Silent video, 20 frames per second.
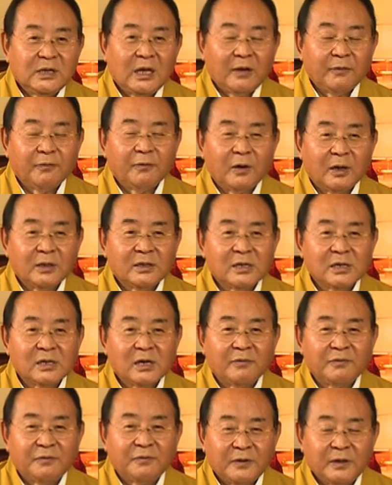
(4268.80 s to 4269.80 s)
Therefore, I think
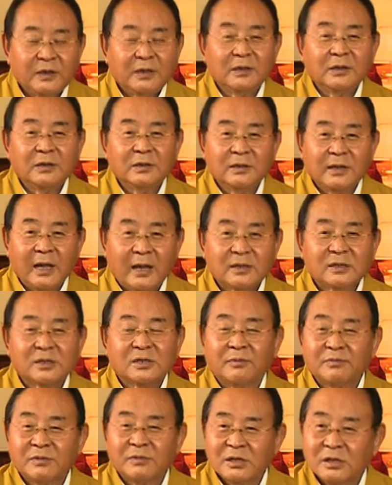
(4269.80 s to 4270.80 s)
I feel that's
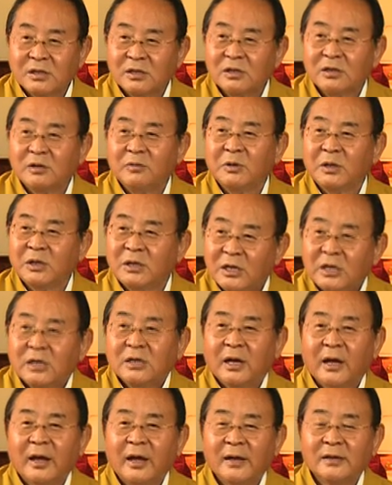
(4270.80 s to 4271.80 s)
something, you know, we
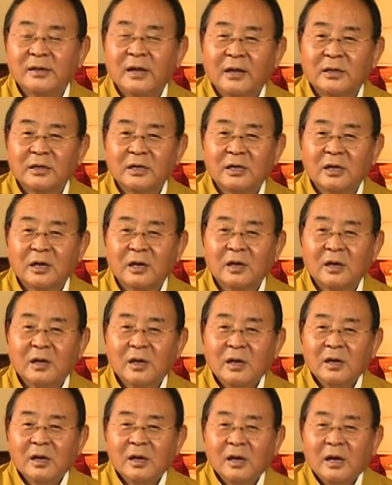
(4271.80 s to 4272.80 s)
need. And I think
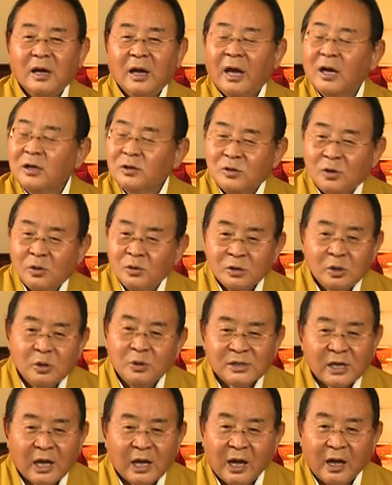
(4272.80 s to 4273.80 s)
I don't
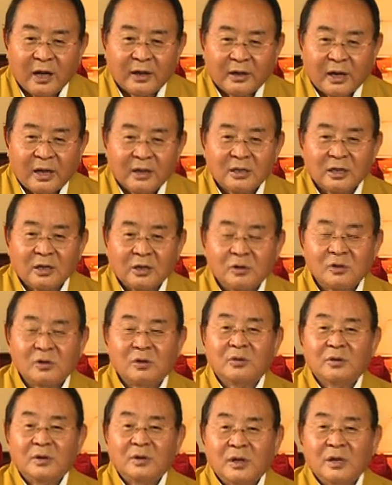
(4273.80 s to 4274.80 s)
lose heart. I think, you
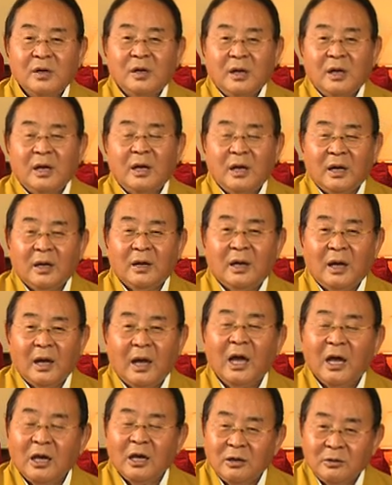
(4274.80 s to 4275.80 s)
know, uh,
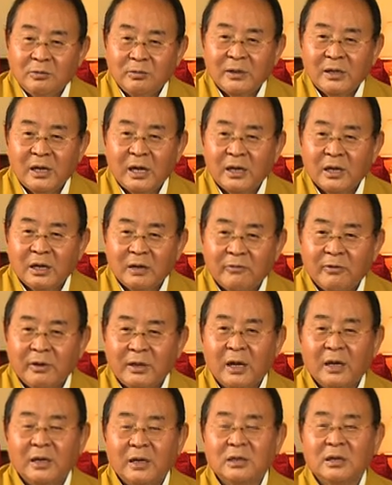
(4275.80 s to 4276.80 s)
I, when I,
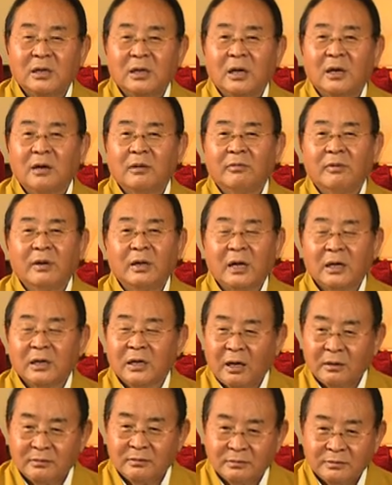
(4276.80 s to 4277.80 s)
when I, uh, when I
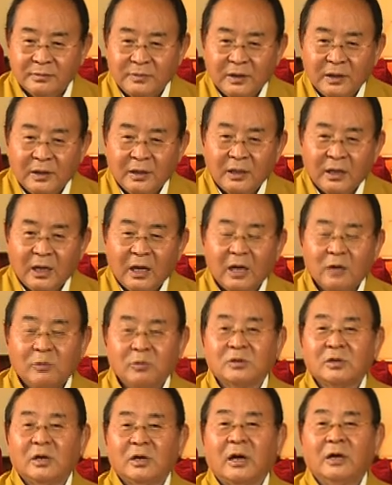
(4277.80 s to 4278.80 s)
come, I
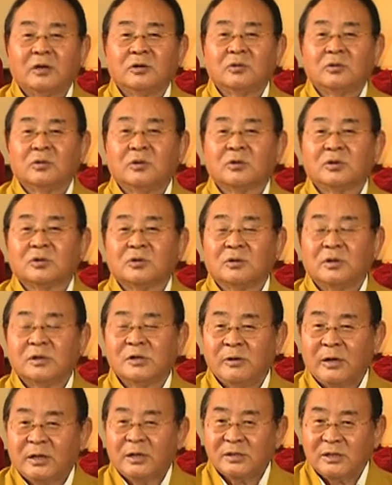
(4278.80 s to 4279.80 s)
will try to also
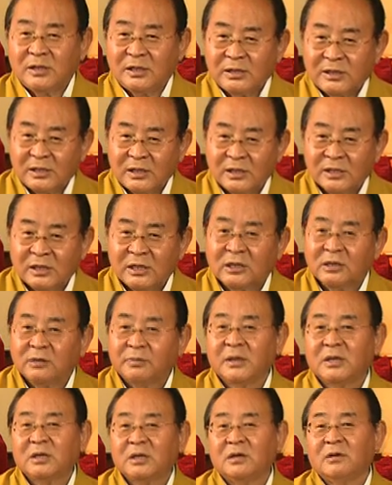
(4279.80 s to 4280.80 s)
address these things a little
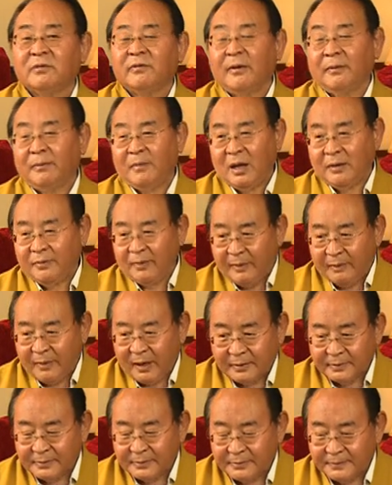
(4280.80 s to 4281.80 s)
bit, if I, if I
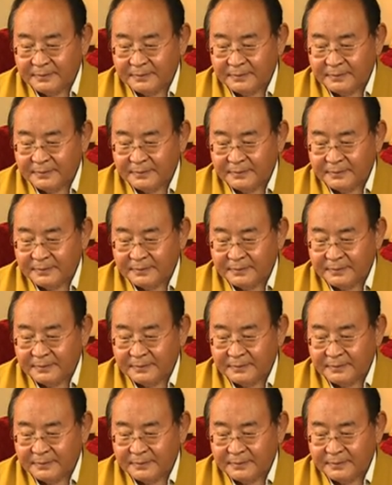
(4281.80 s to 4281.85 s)
may